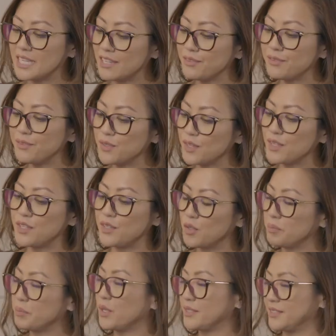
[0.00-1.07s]
If
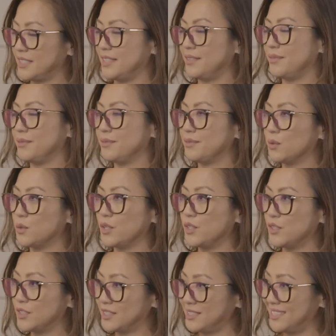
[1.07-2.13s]
you're positive for
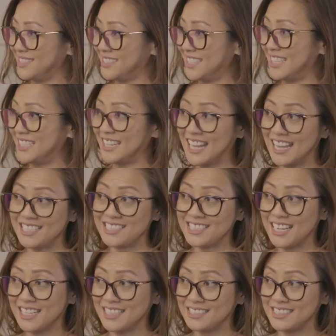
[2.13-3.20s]
your 16 and
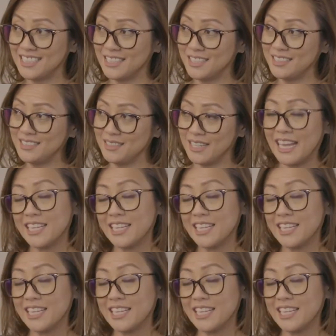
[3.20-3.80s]
18,